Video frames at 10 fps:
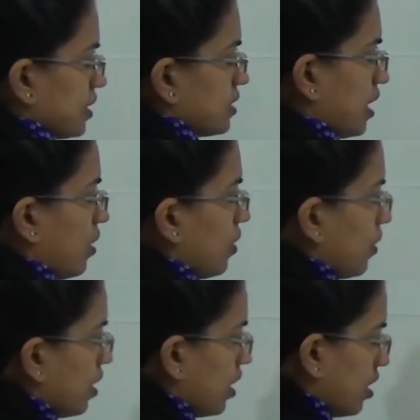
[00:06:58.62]

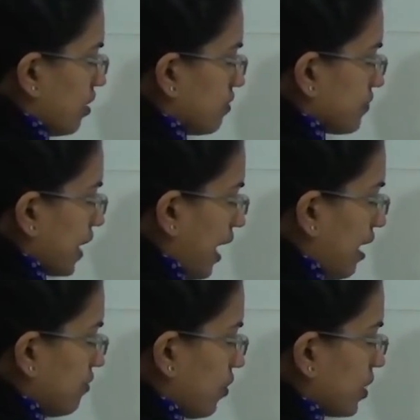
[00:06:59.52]
Now we
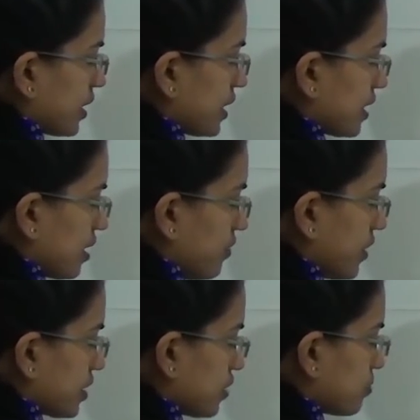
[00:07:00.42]
have already
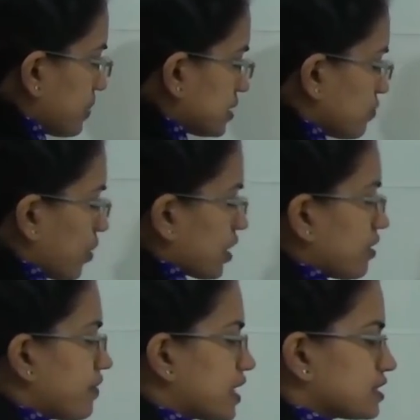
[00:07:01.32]
covered numerous waterways